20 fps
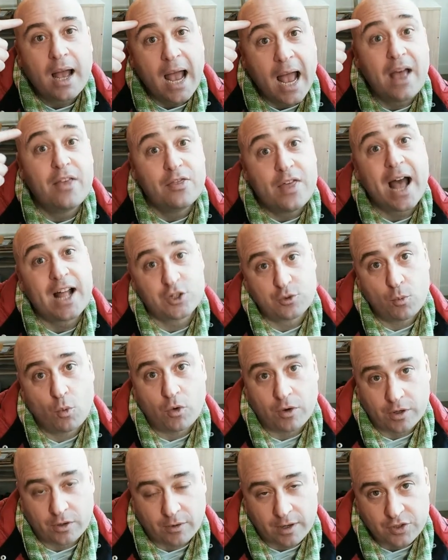And that's
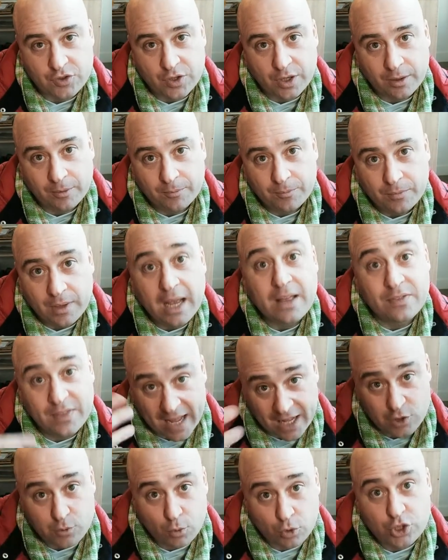more interesting. And
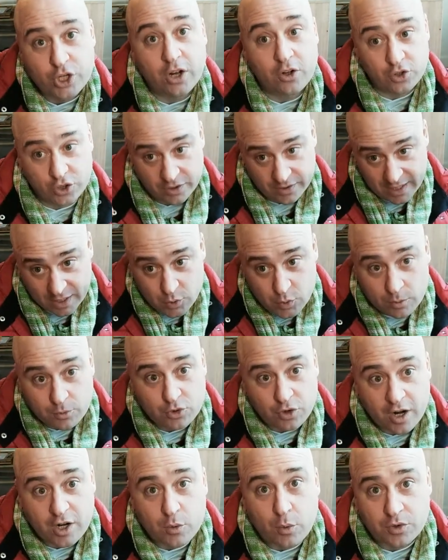that's more challenging. That's what I'm
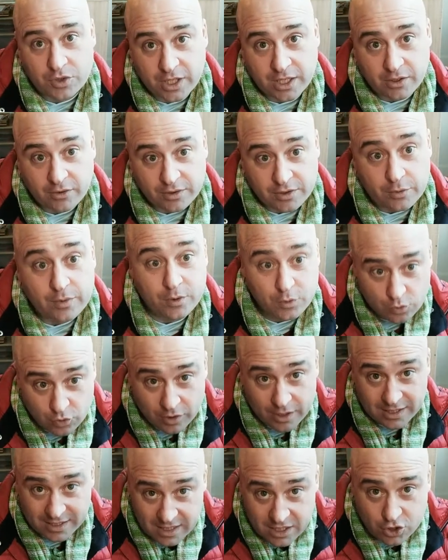trying to articulate to you. That's what
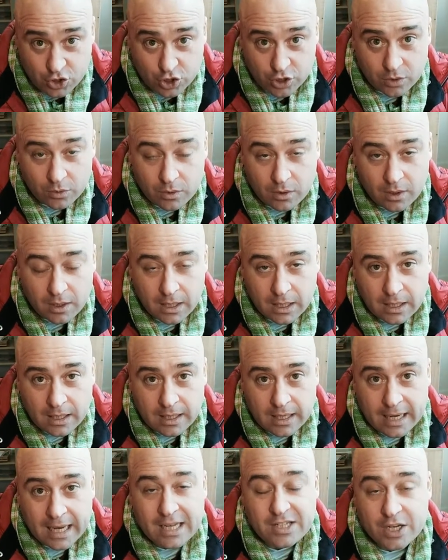I'm trying to teach you
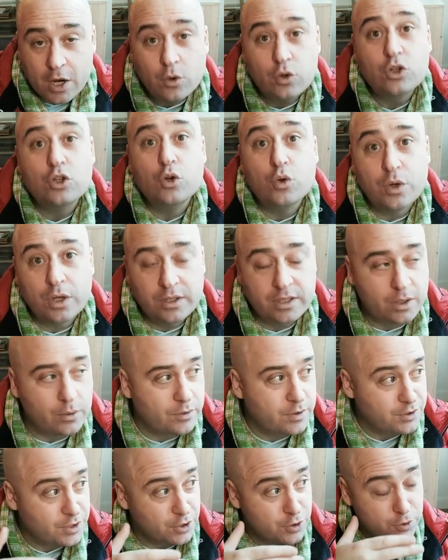is how you can deal
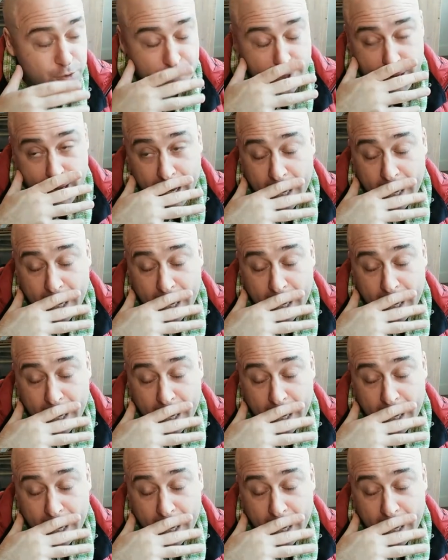with these issues.